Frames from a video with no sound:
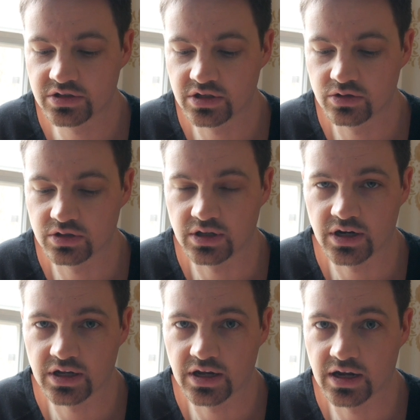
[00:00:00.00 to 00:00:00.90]
they use a lot
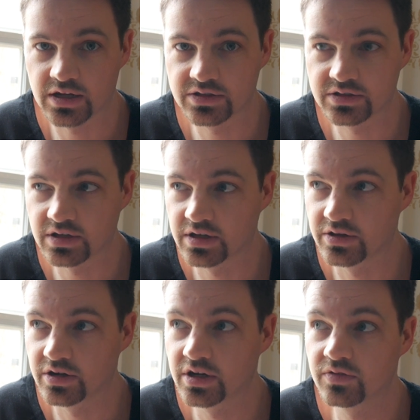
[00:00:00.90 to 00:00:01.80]
of gas,
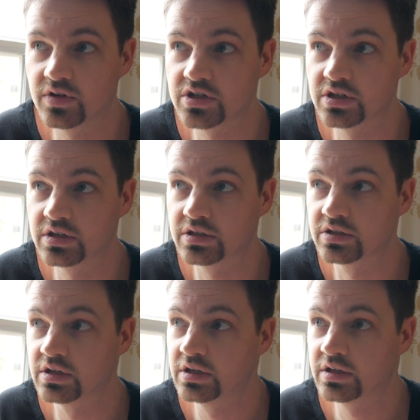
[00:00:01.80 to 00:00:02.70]
they're inefficient,
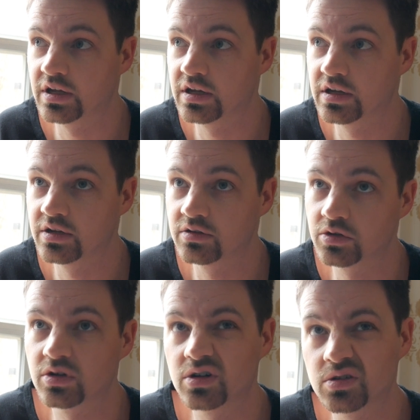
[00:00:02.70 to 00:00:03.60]
and
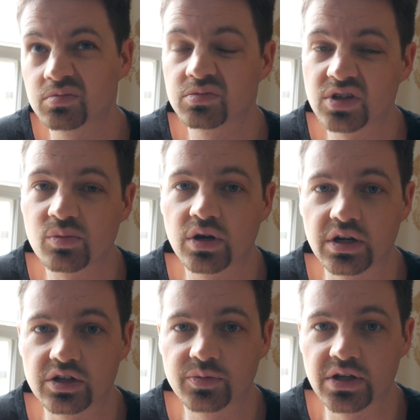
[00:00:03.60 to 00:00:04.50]
they're somewhat
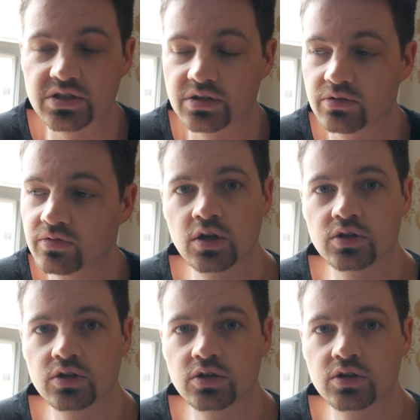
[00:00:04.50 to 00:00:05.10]
expensive.